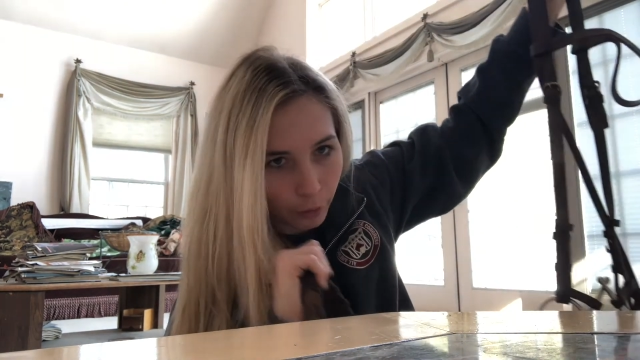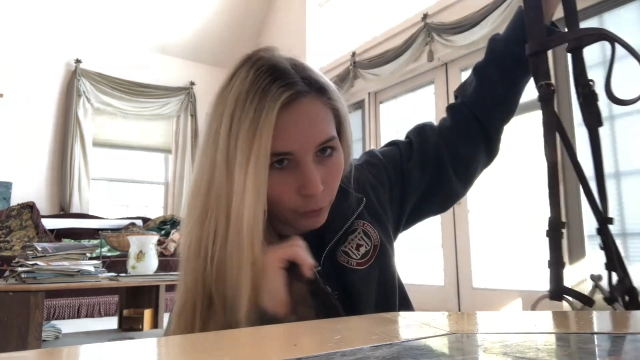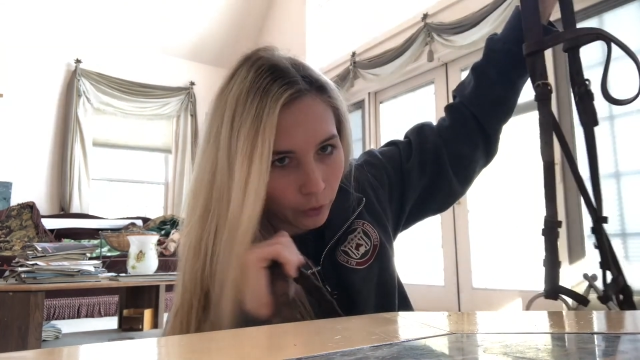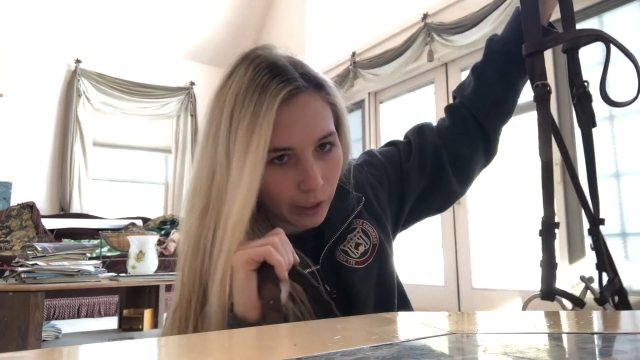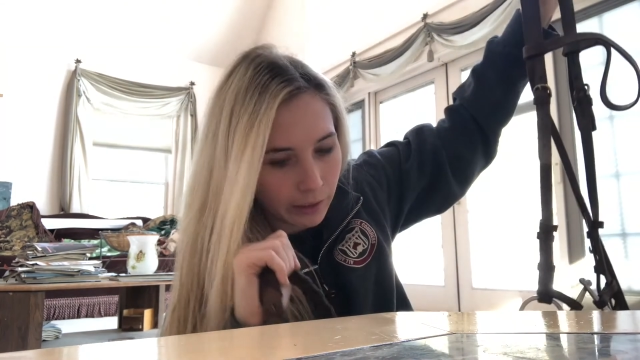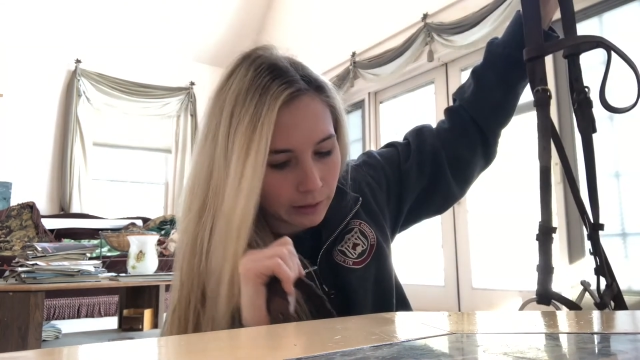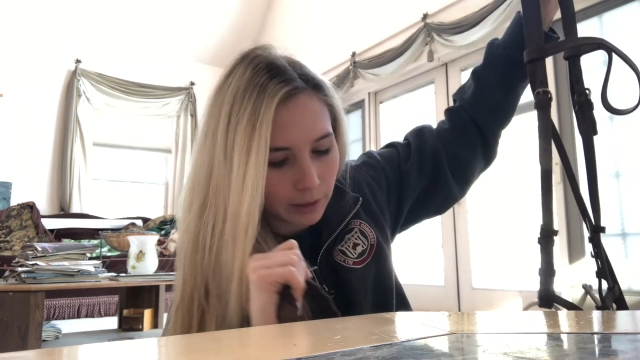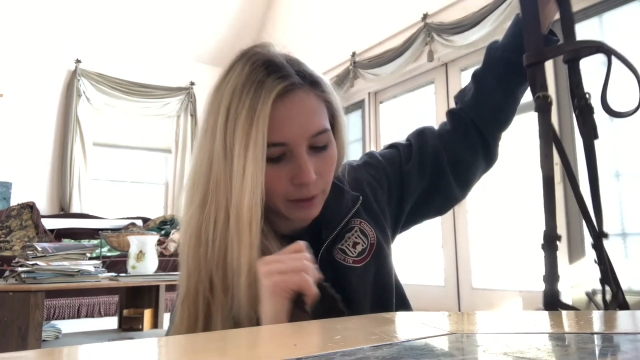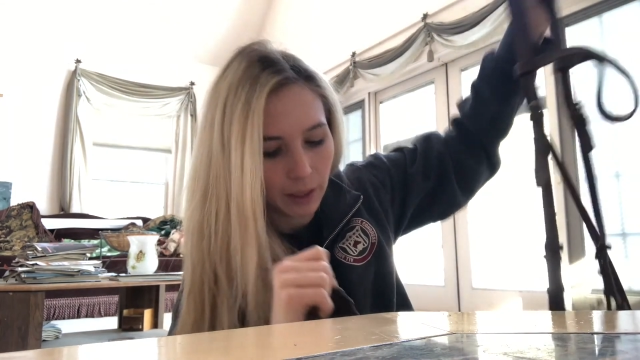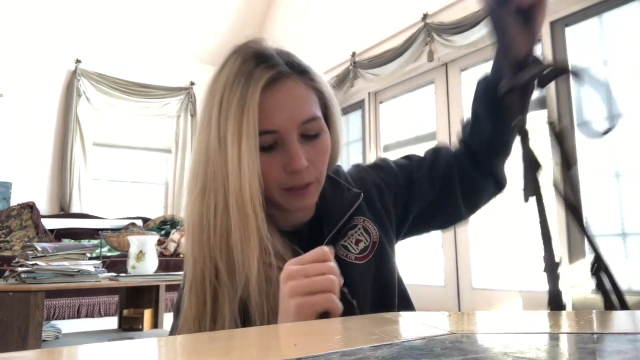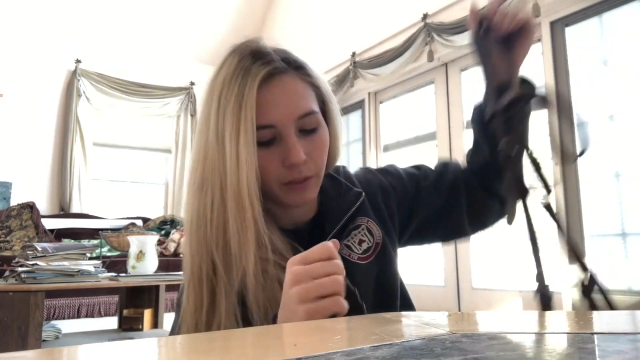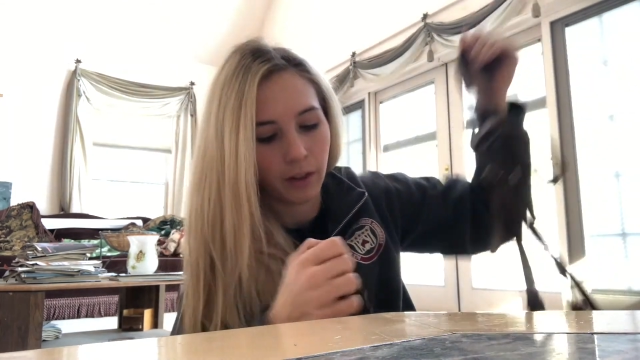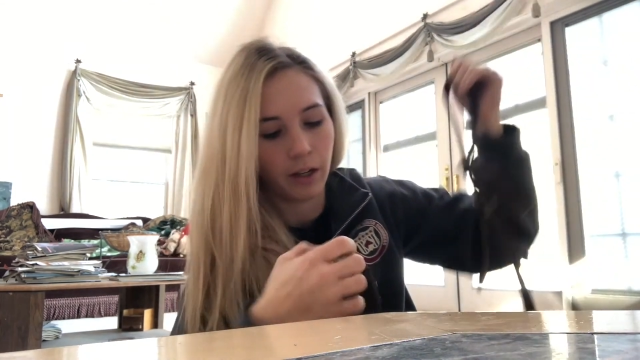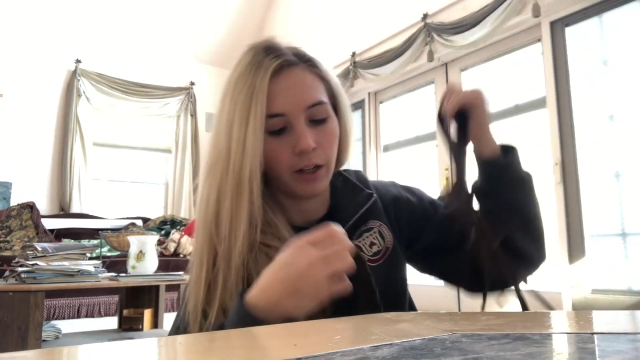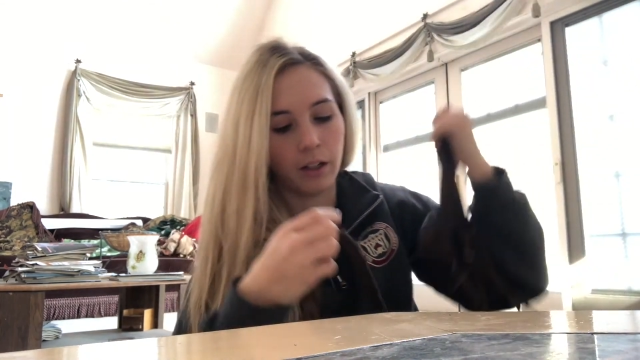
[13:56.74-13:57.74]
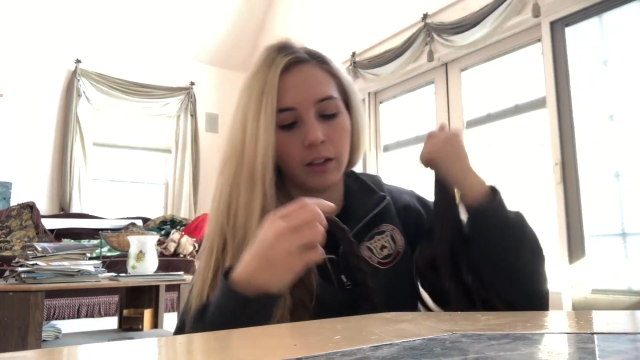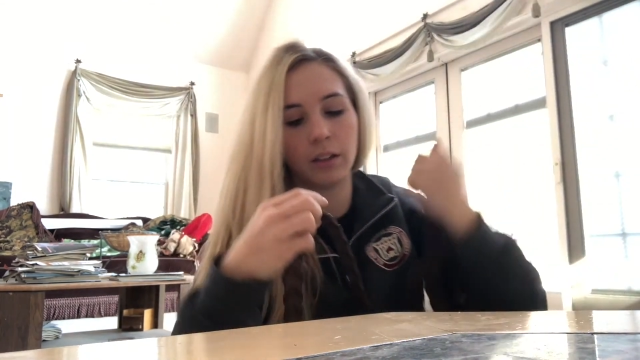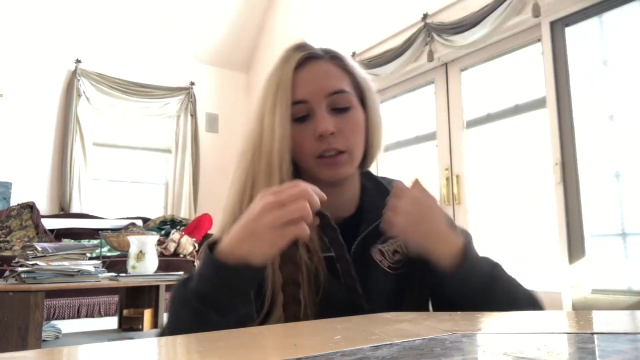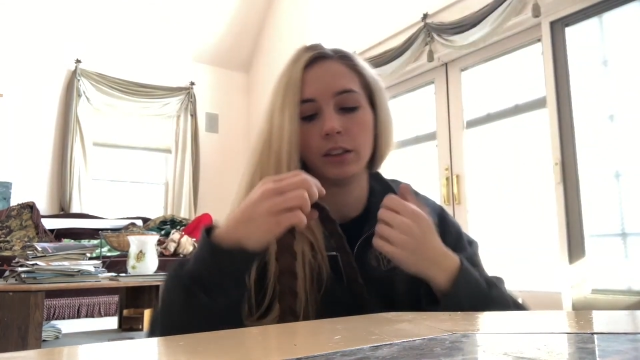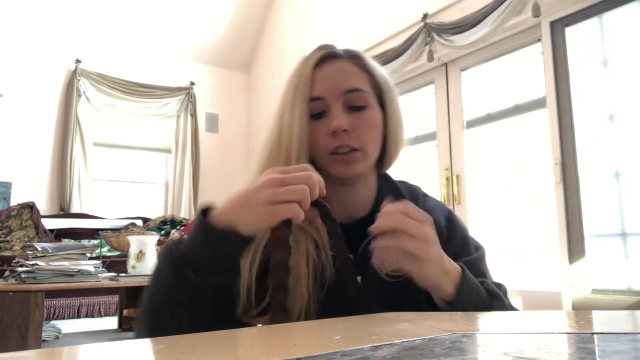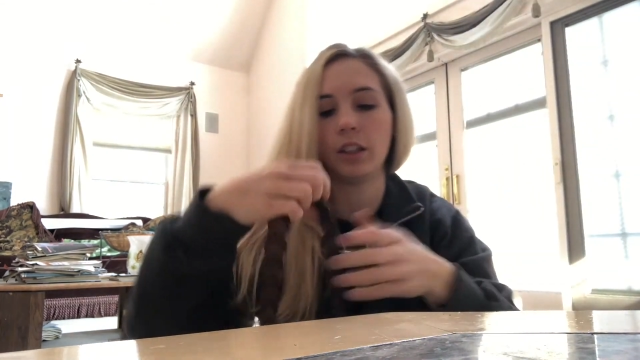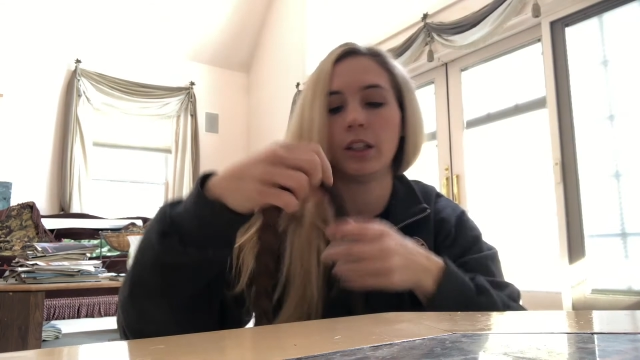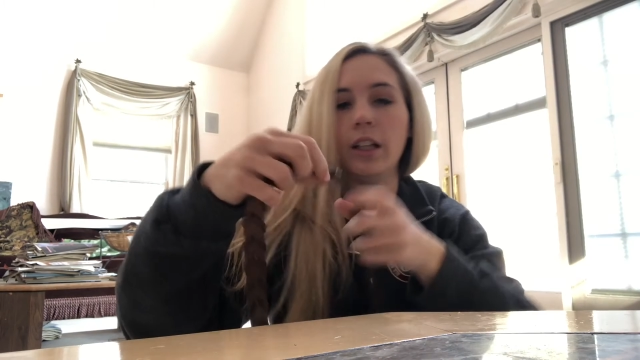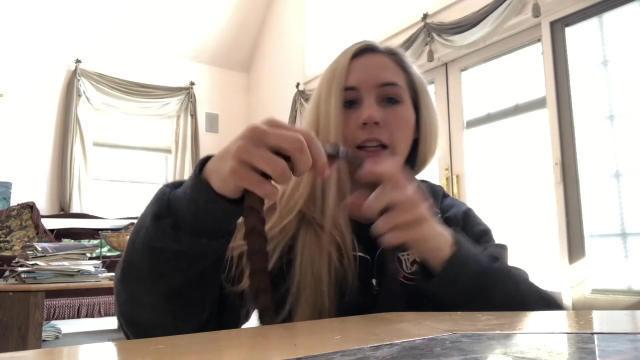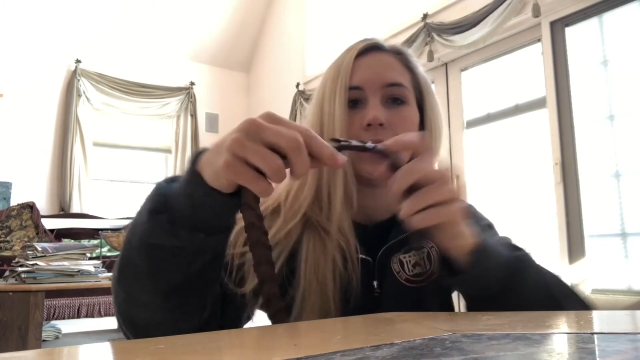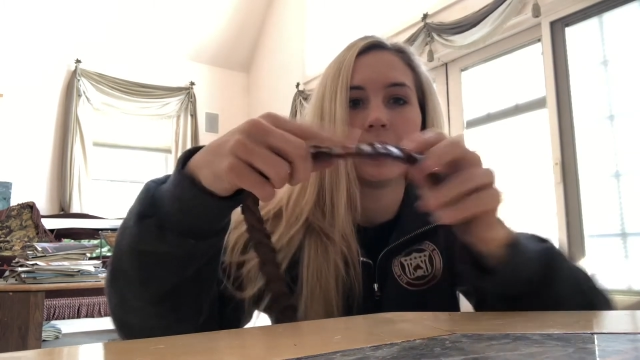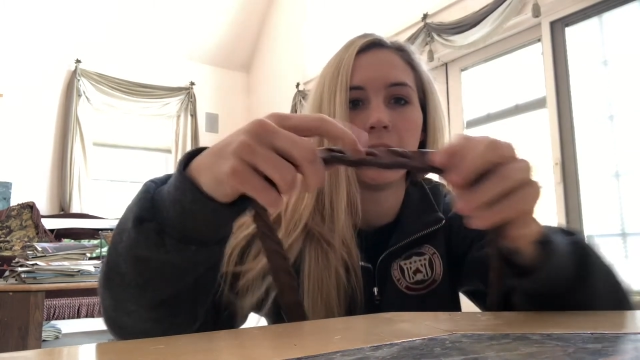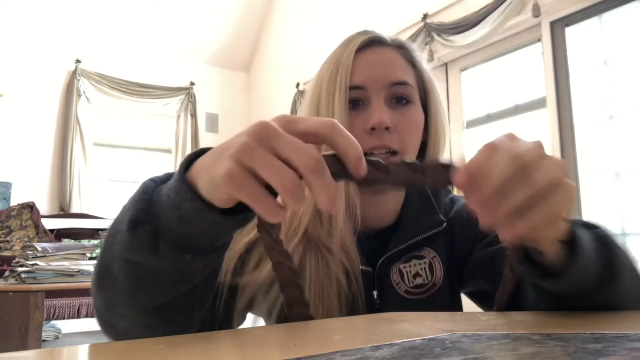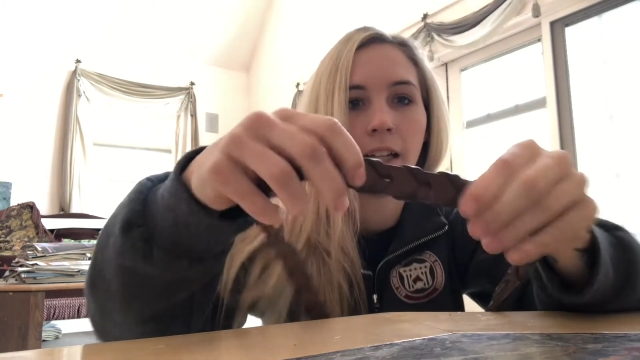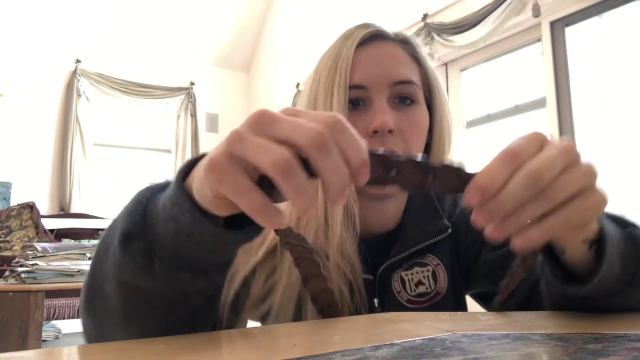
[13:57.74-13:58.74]
the reins on that thing because they're
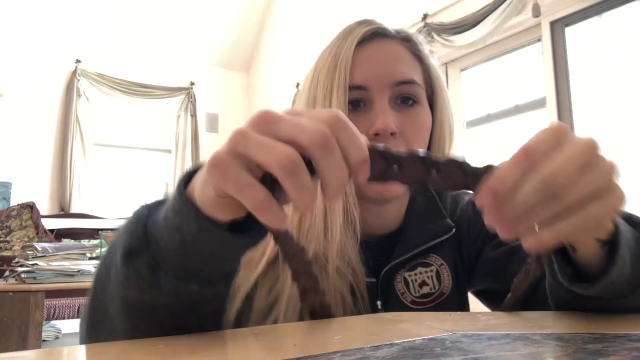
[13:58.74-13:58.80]
like